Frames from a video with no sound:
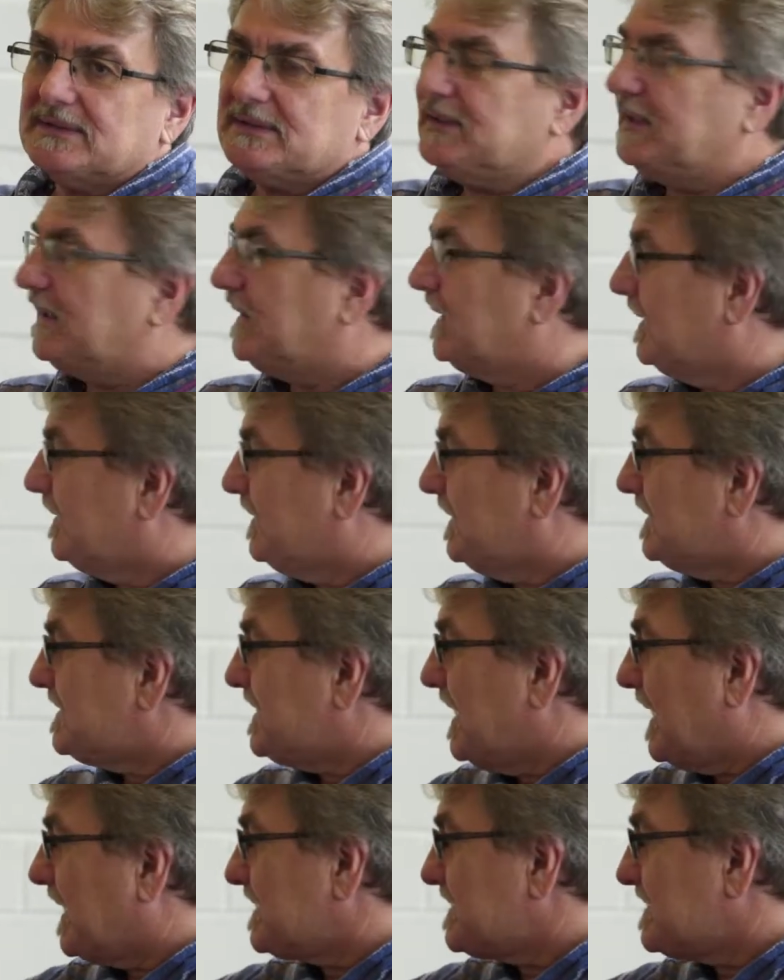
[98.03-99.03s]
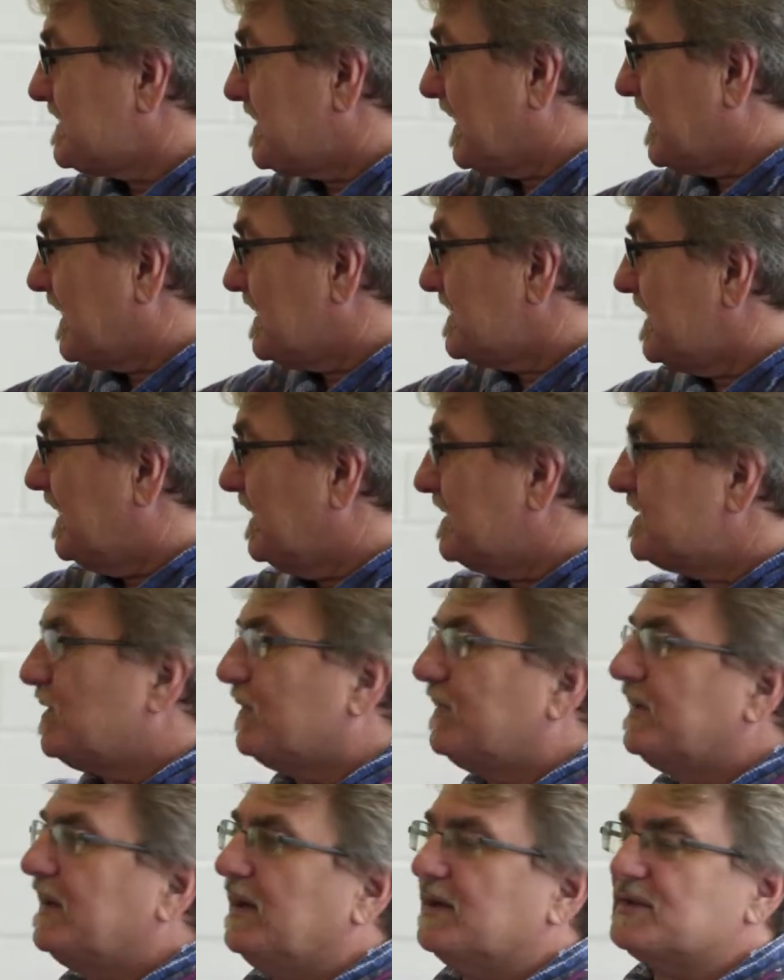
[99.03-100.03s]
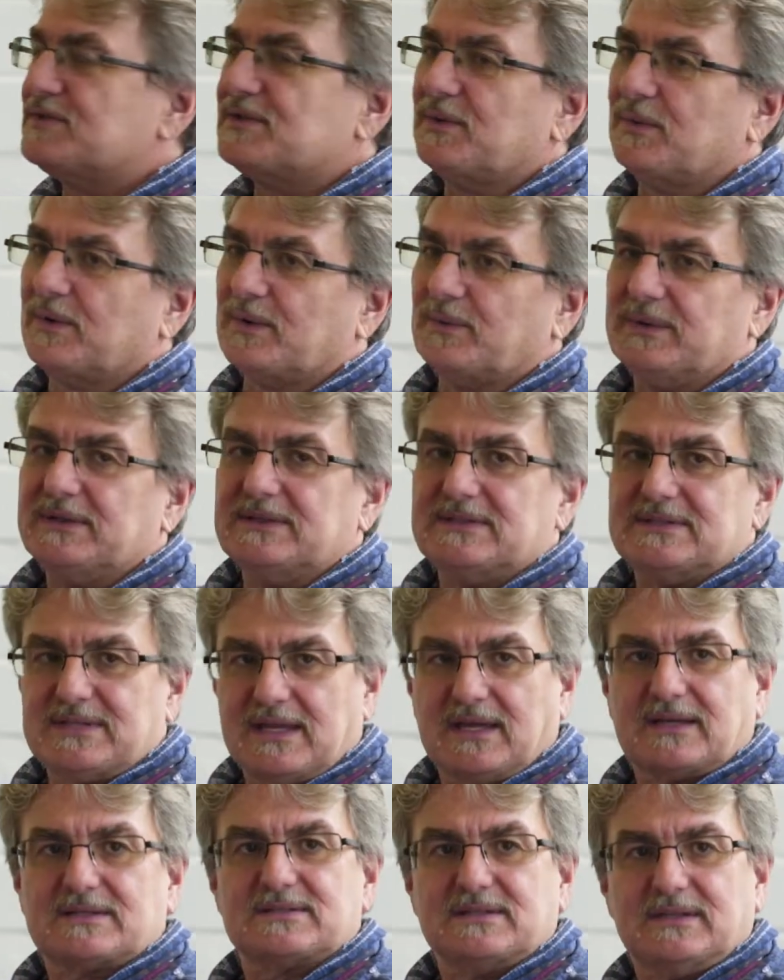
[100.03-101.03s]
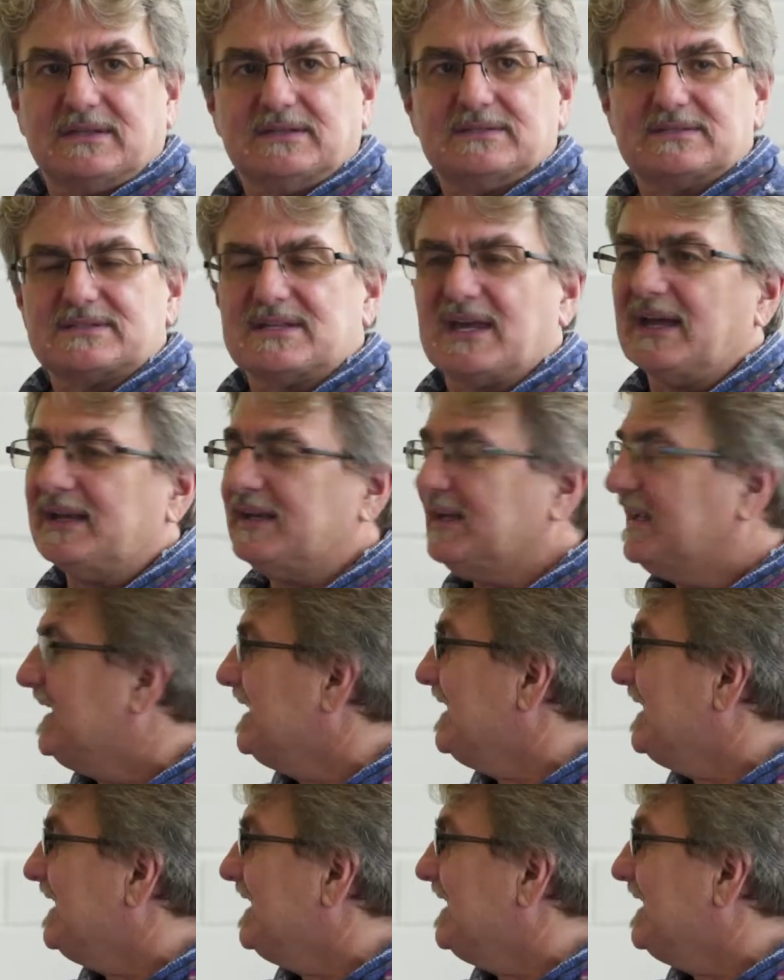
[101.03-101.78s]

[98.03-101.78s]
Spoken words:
The text, like I said, is over here, so you want to read the text and then decide.